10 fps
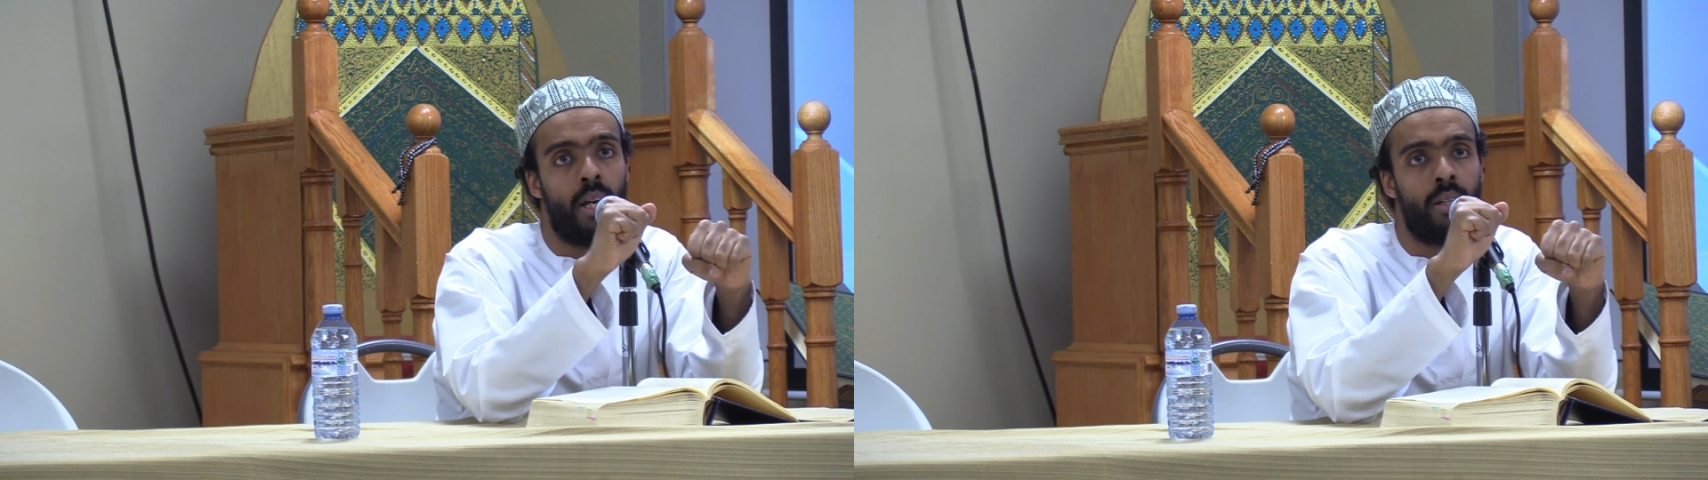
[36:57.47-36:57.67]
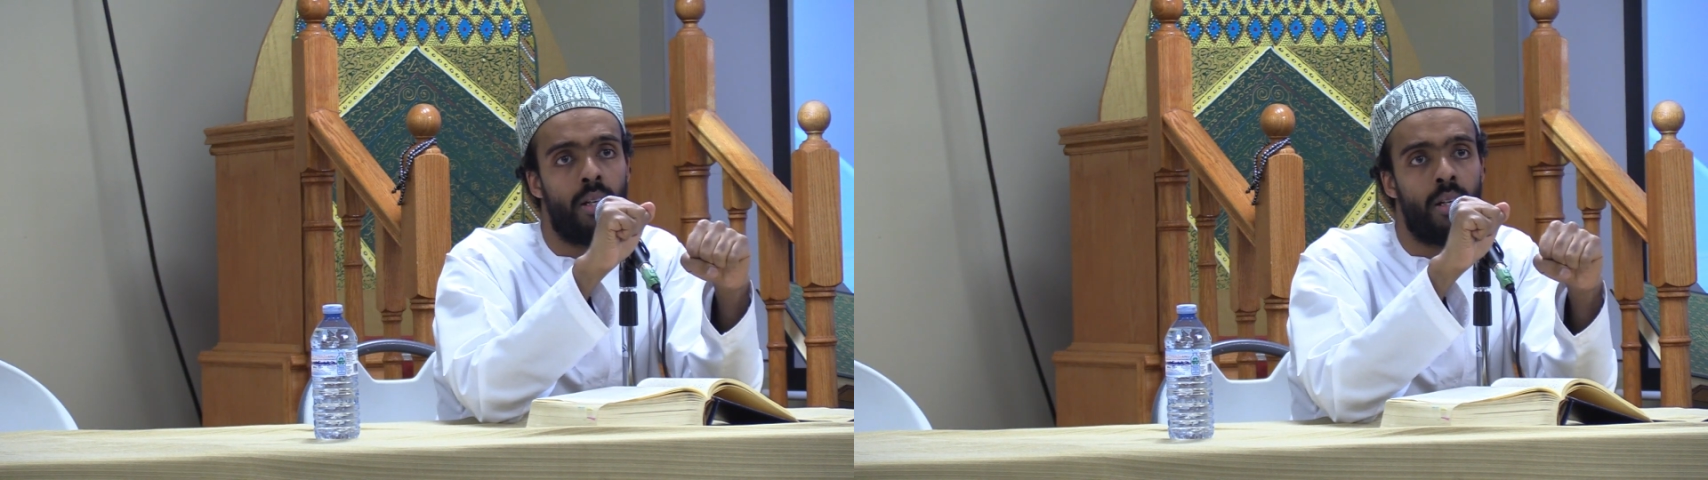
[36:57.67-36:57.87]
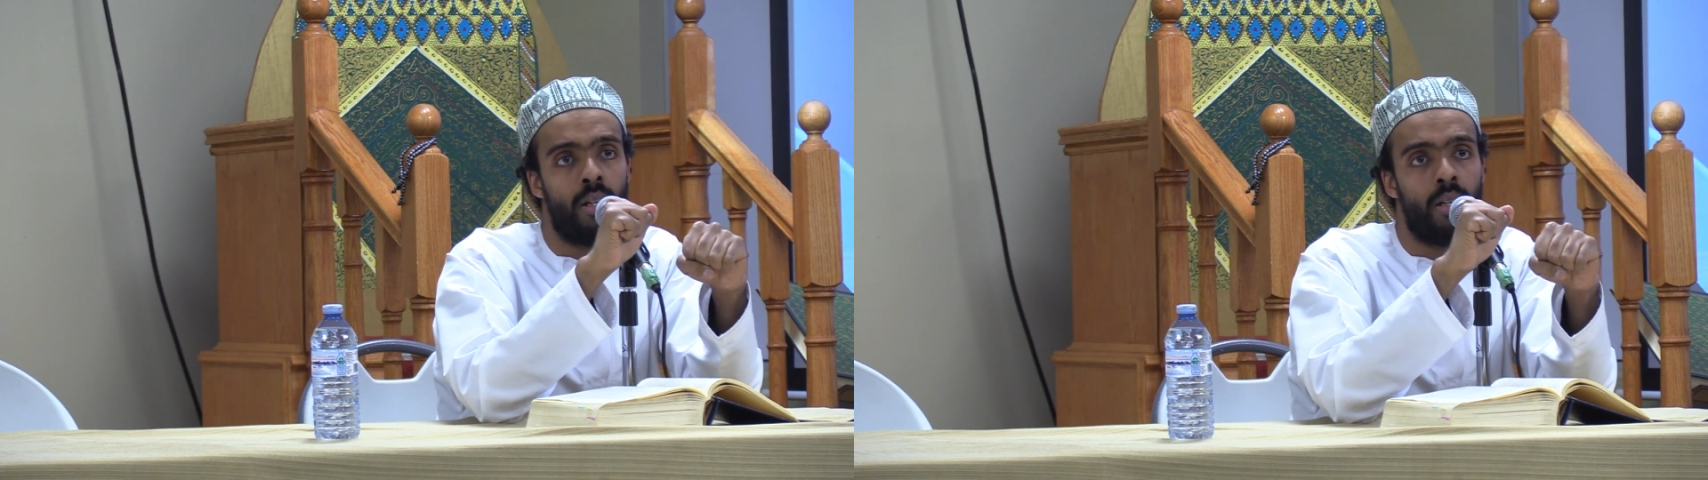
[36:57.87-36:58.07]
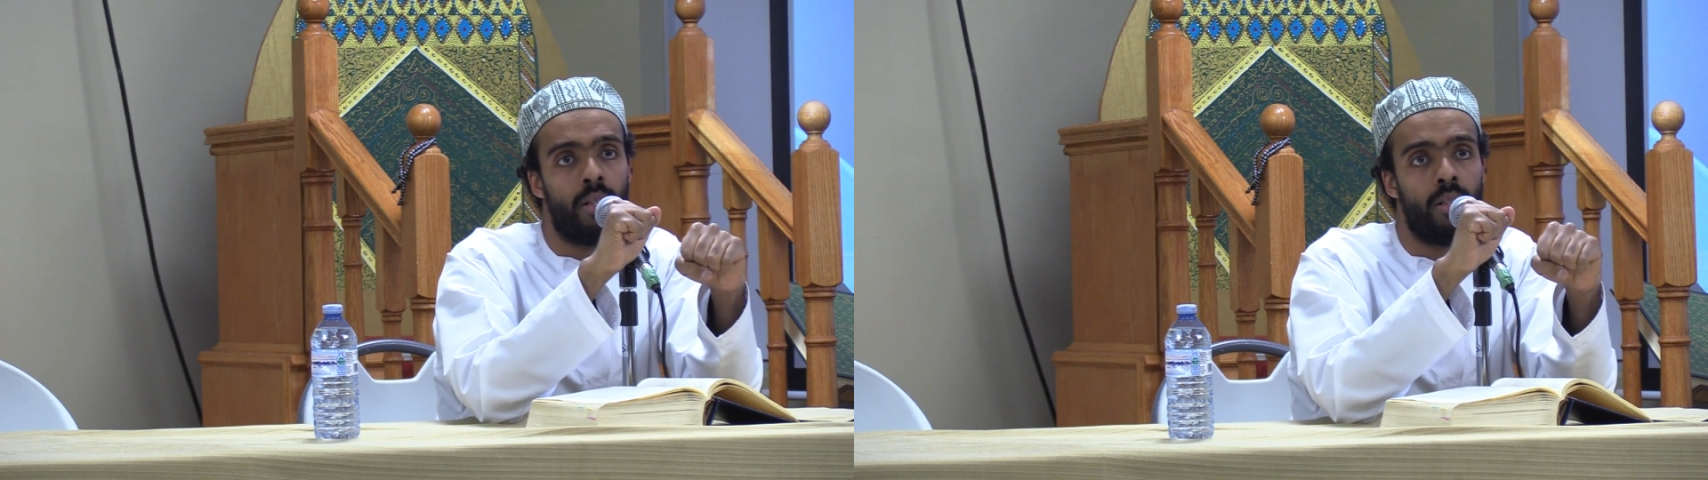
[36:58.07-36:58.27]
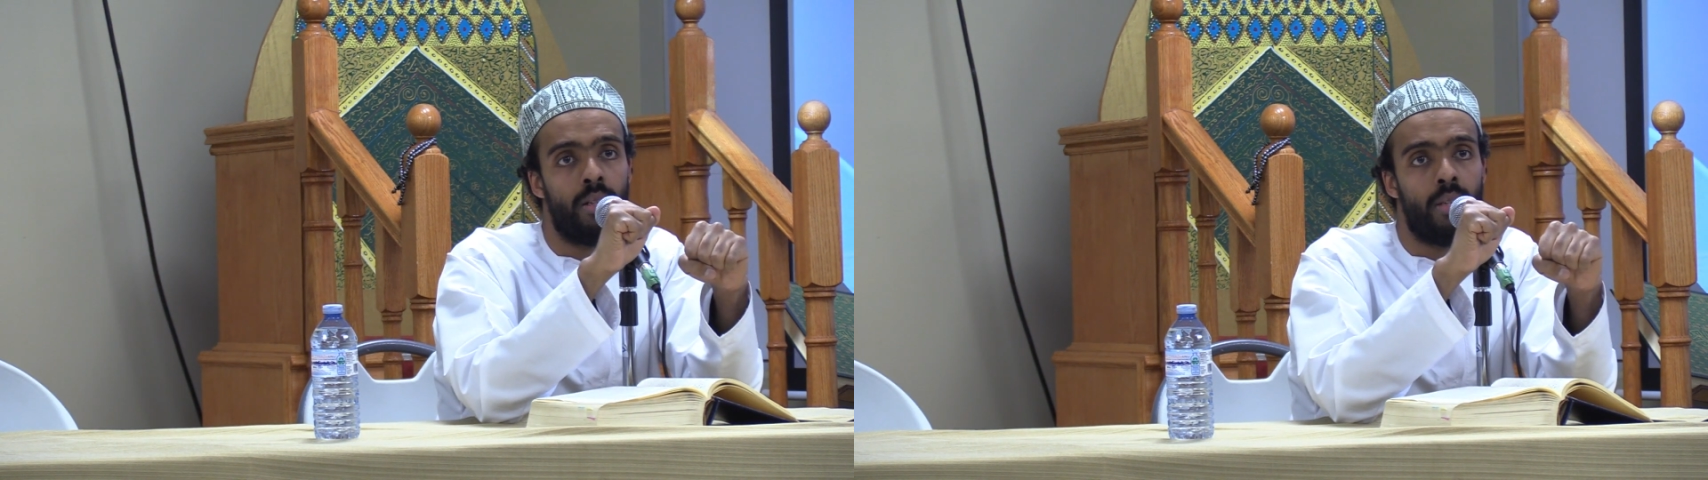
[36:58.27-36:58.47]

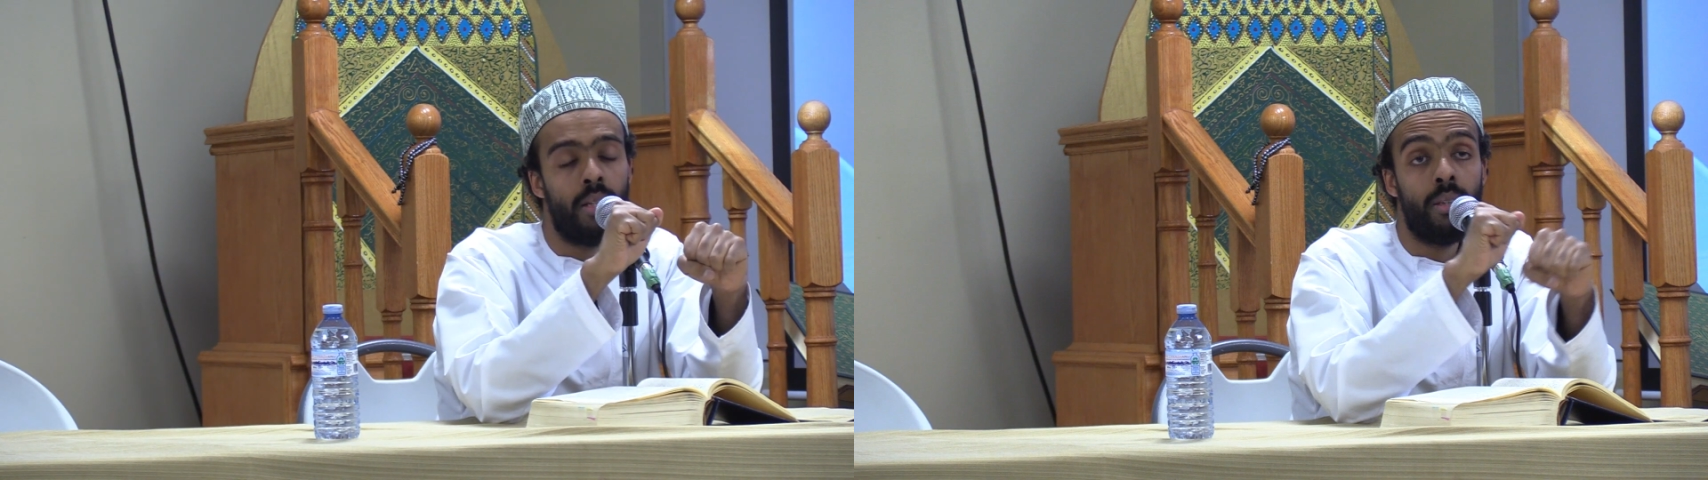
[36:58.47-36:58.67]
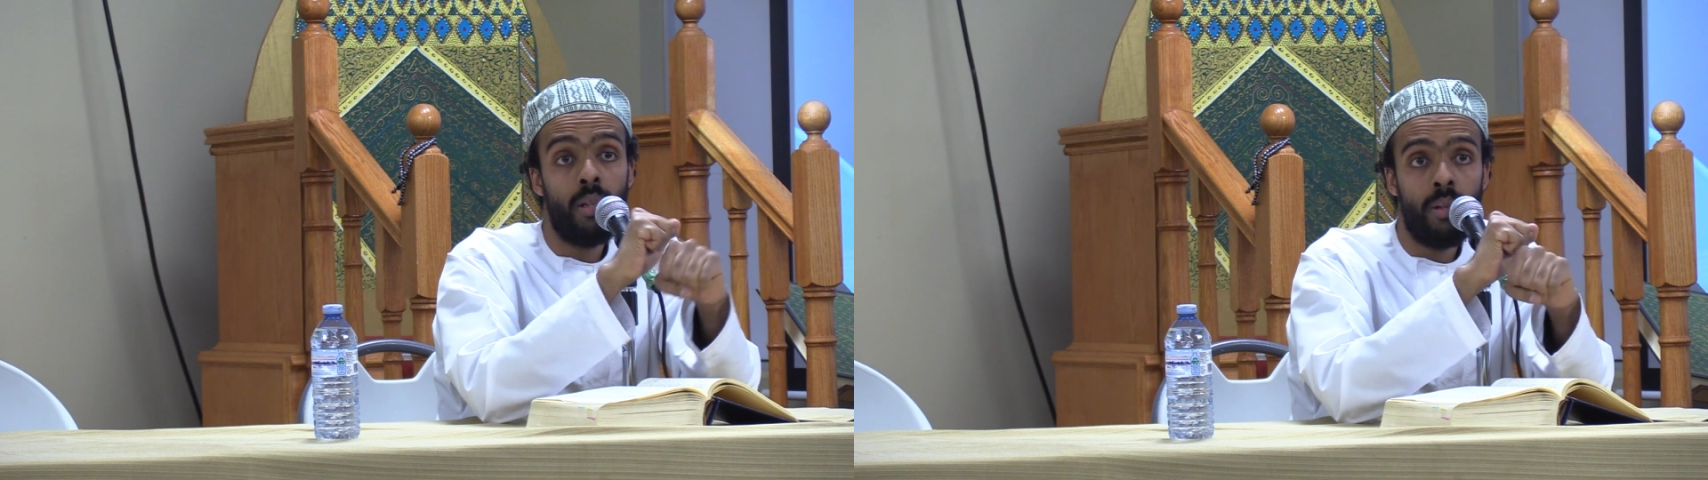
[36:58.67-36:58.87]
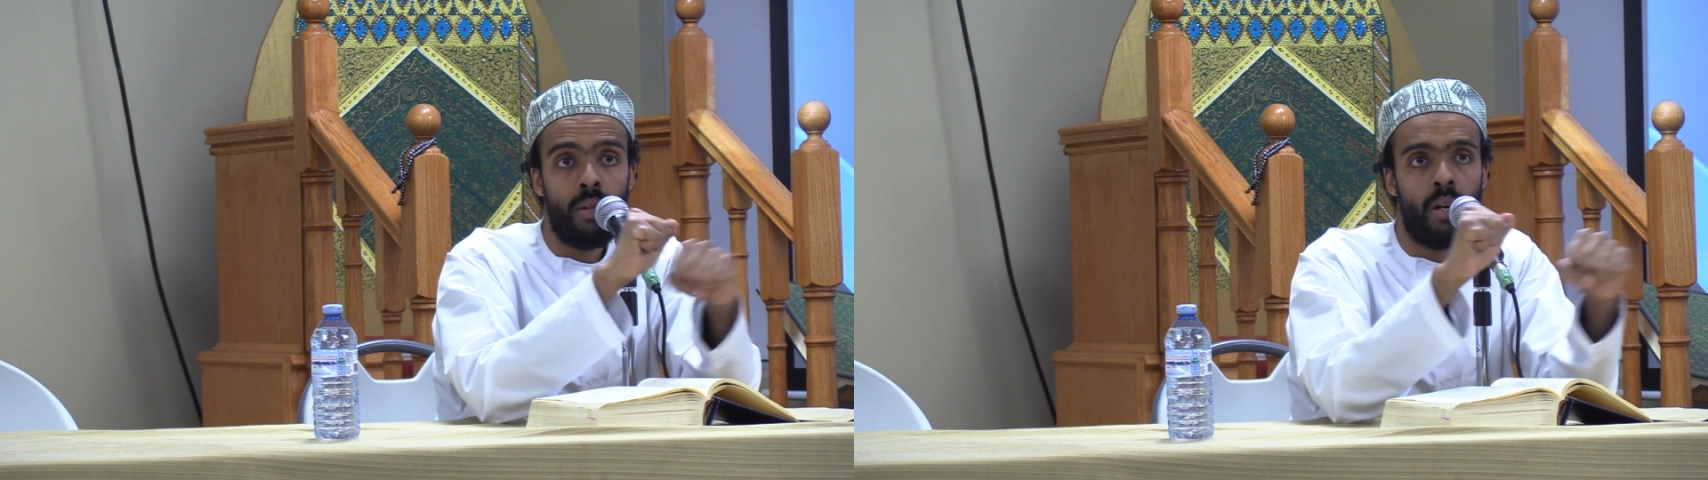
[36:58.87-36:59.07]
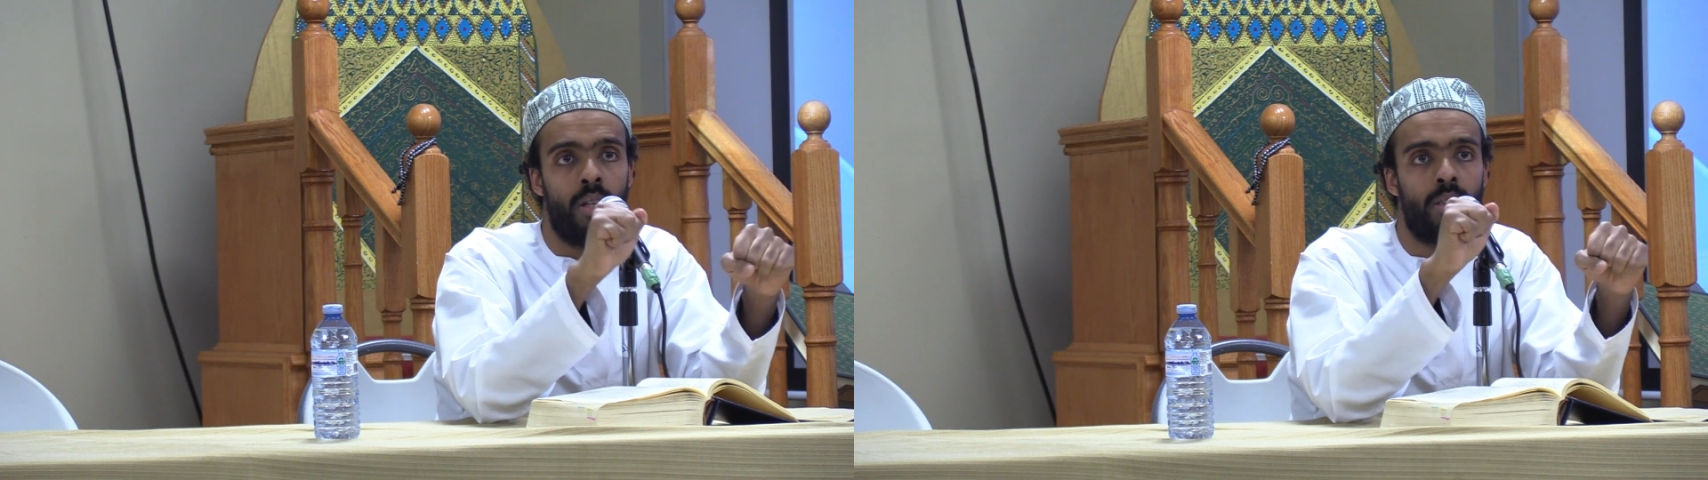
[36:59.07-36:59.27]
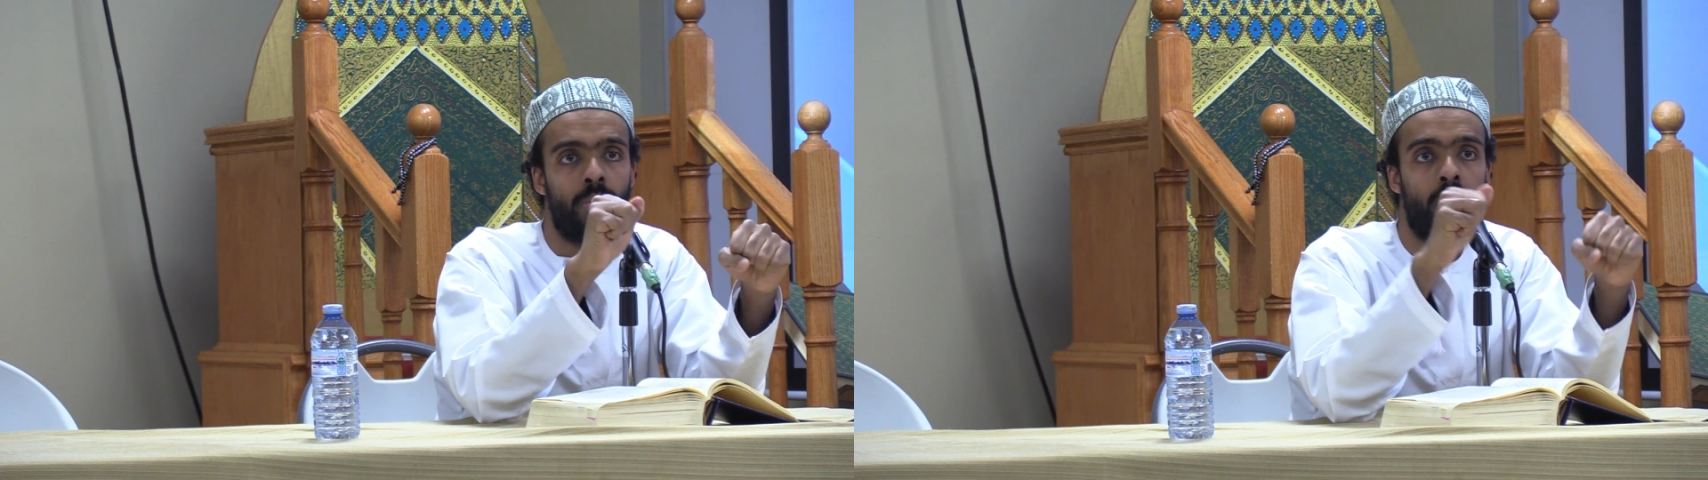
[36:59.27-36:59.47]
that teared their
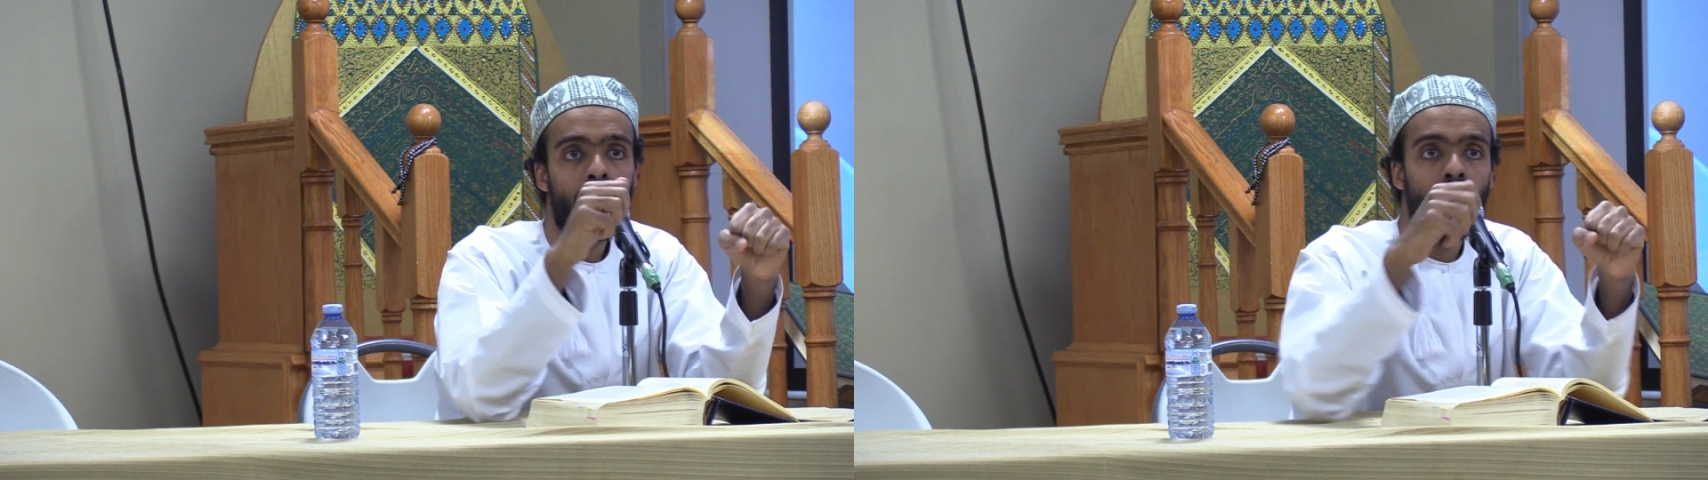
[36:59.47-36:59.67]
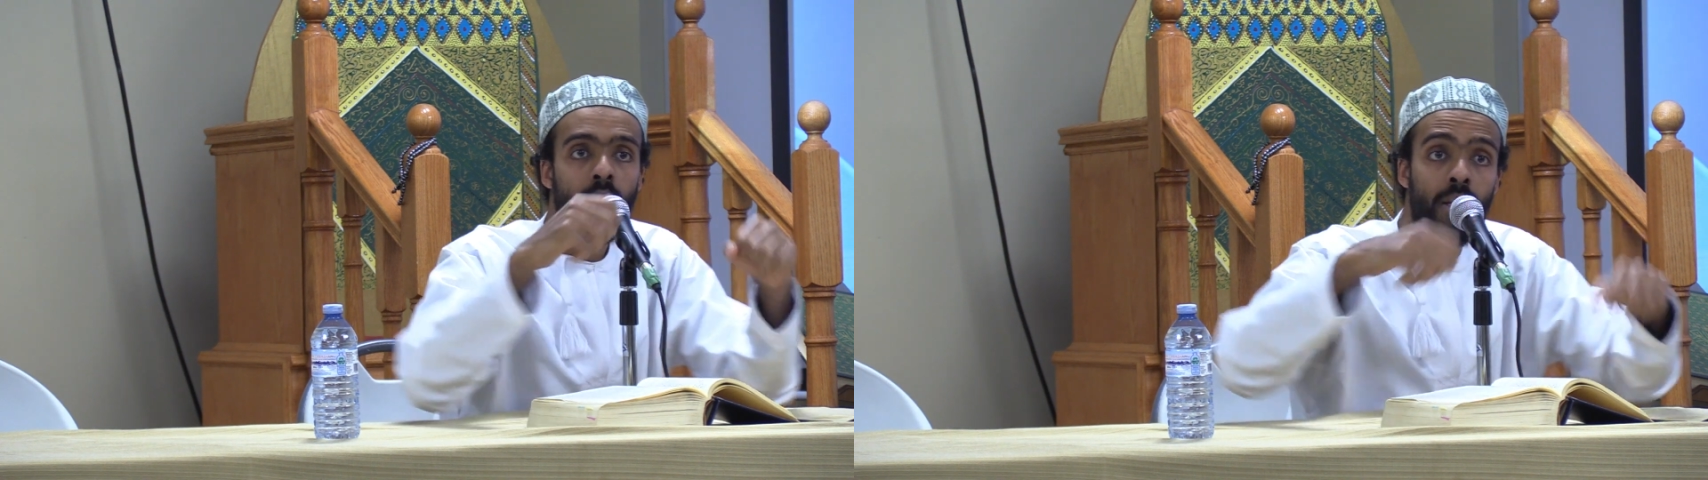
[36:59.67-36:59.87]
hearts apart,